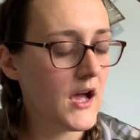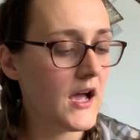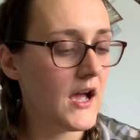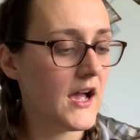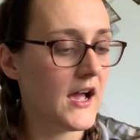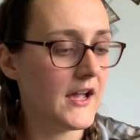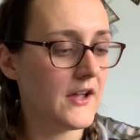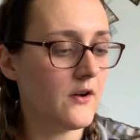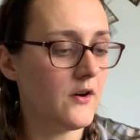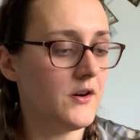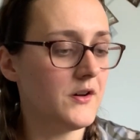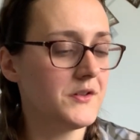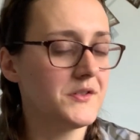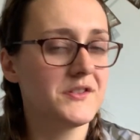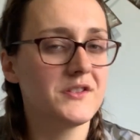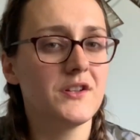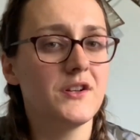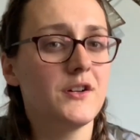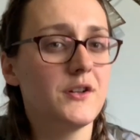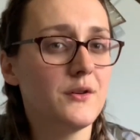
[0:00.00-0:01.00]

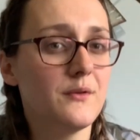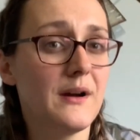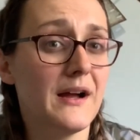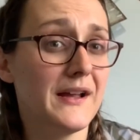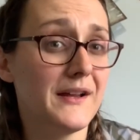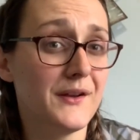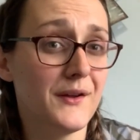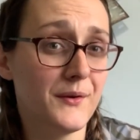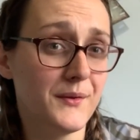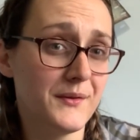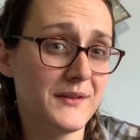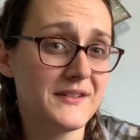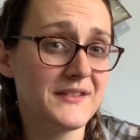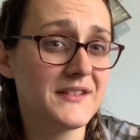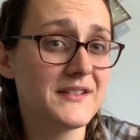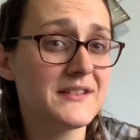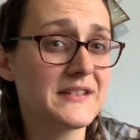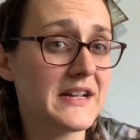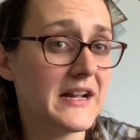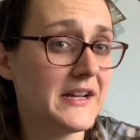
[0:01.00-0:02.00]
I know this
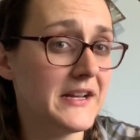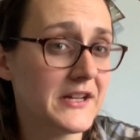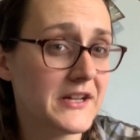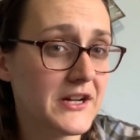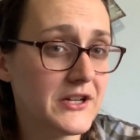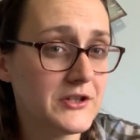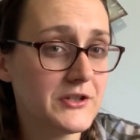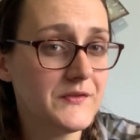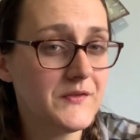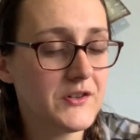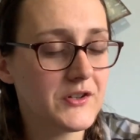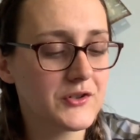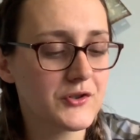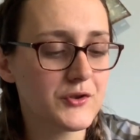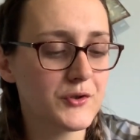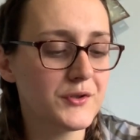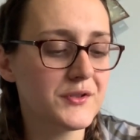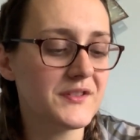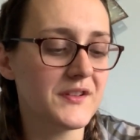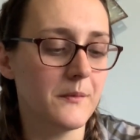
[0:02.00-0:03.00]
is kind of
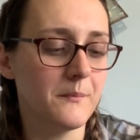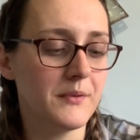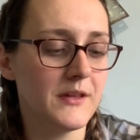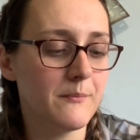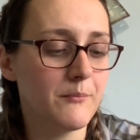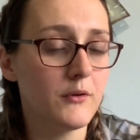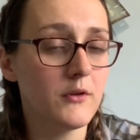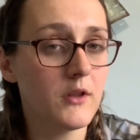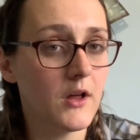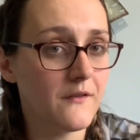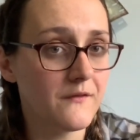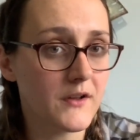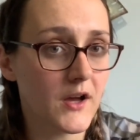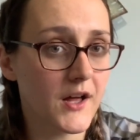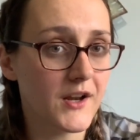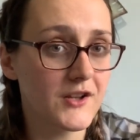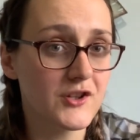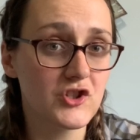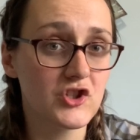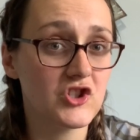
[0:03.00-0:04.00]
controversial. Some people love
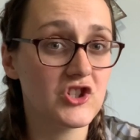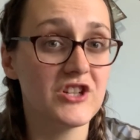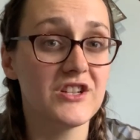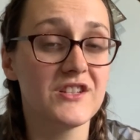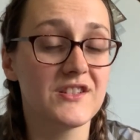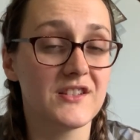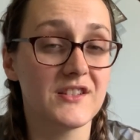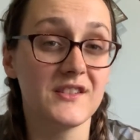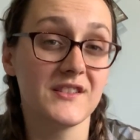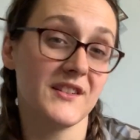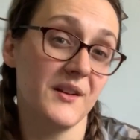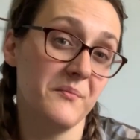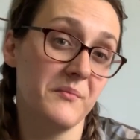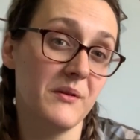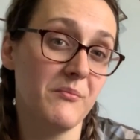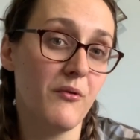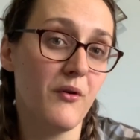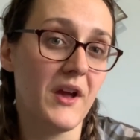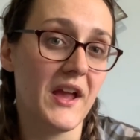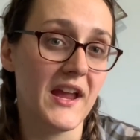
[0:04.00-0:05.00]
cottage cheese and some
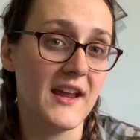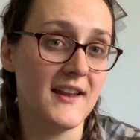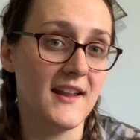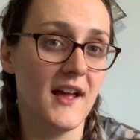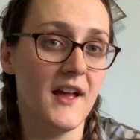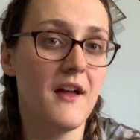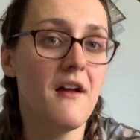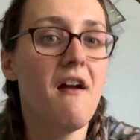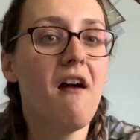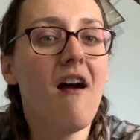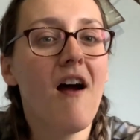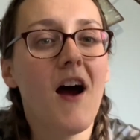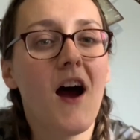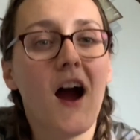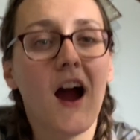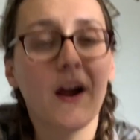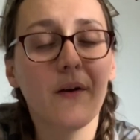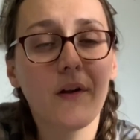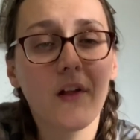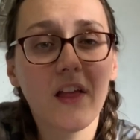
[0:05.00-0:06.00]
people hate it.
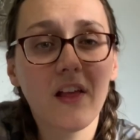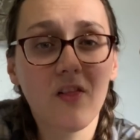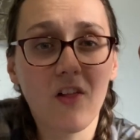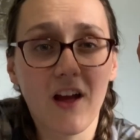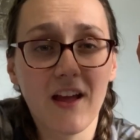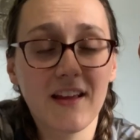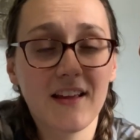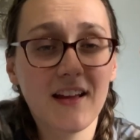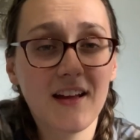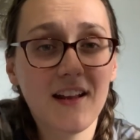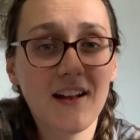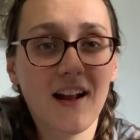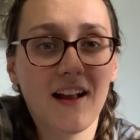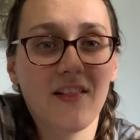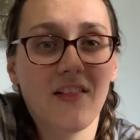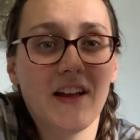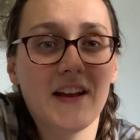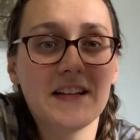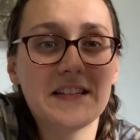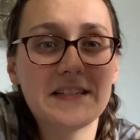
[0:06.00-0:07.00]
I really like it. I
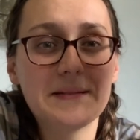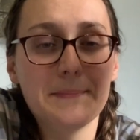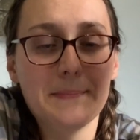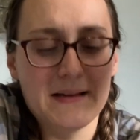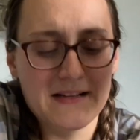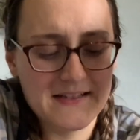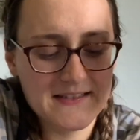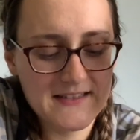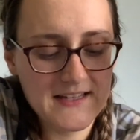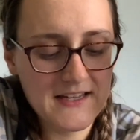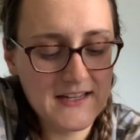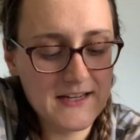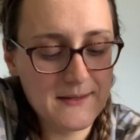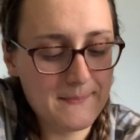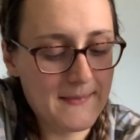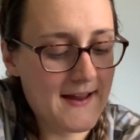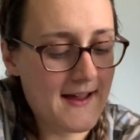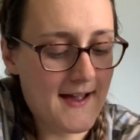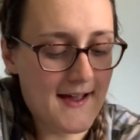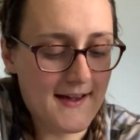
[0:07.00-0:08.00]
like to mix it in
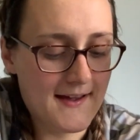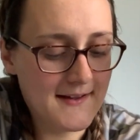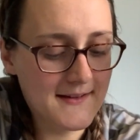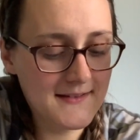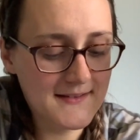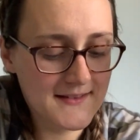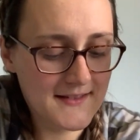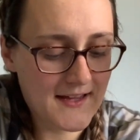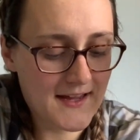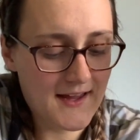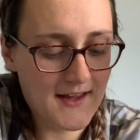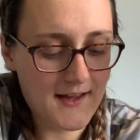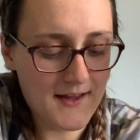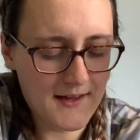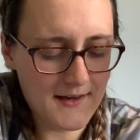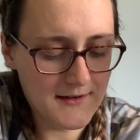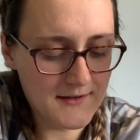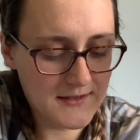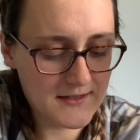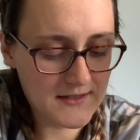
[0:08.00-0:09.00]
my eggs,
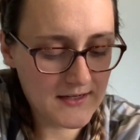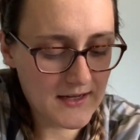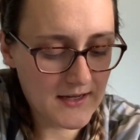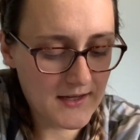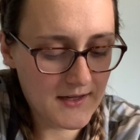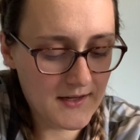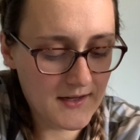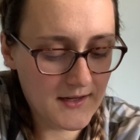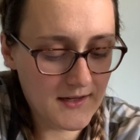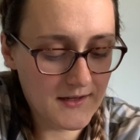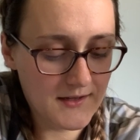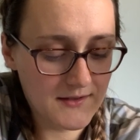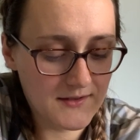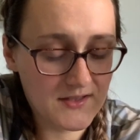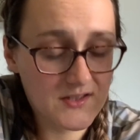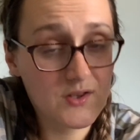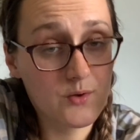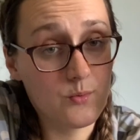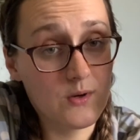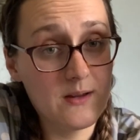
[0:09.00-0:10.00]
and it is
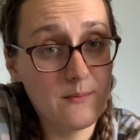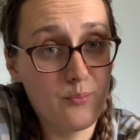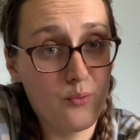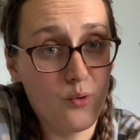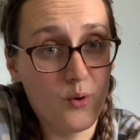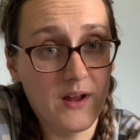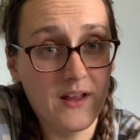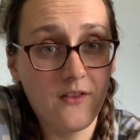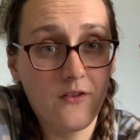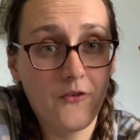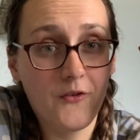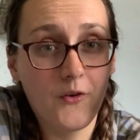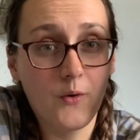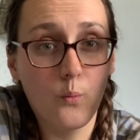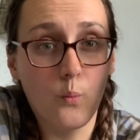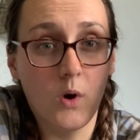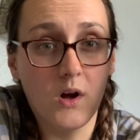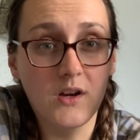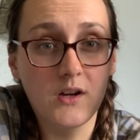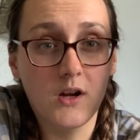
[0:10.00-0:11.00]
3 points for
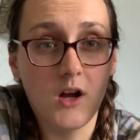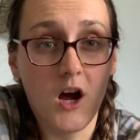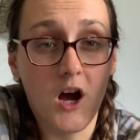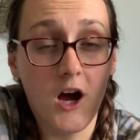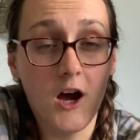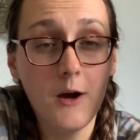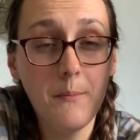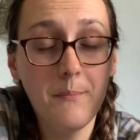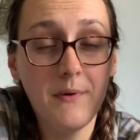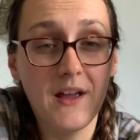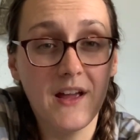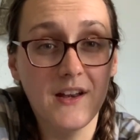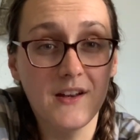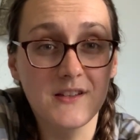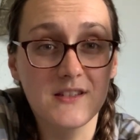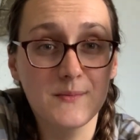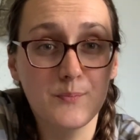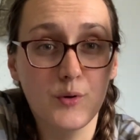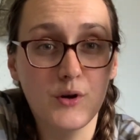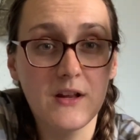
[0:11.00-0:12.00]
1 cup, and
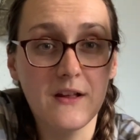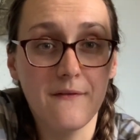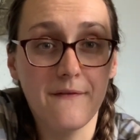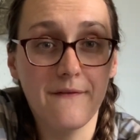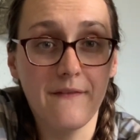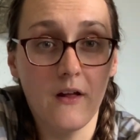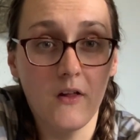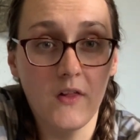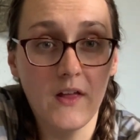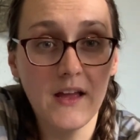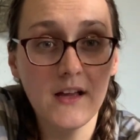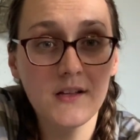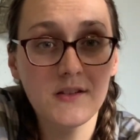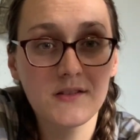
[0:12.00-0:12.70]
it's pretty filling.